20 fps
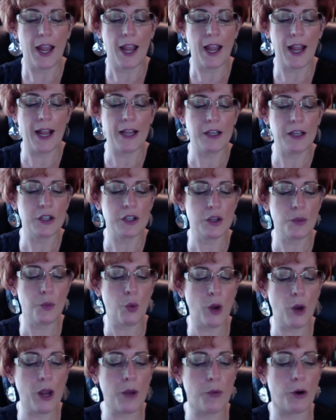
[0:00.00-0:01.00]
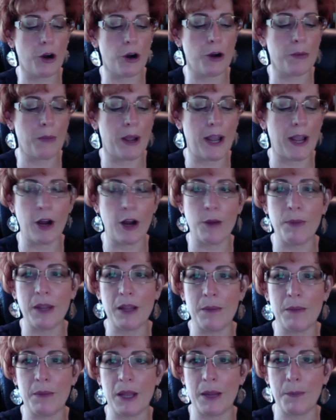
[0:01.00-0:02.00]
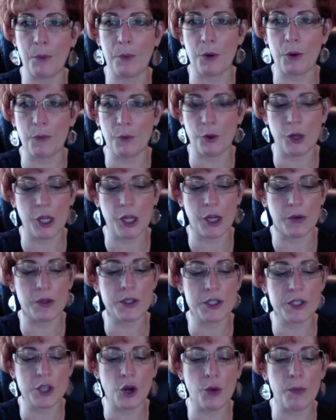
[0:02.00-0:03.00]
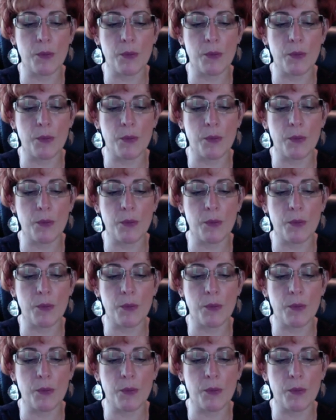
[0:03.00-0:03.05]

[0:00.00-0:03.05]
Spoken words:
and to the point where my Airbnb portfolio is so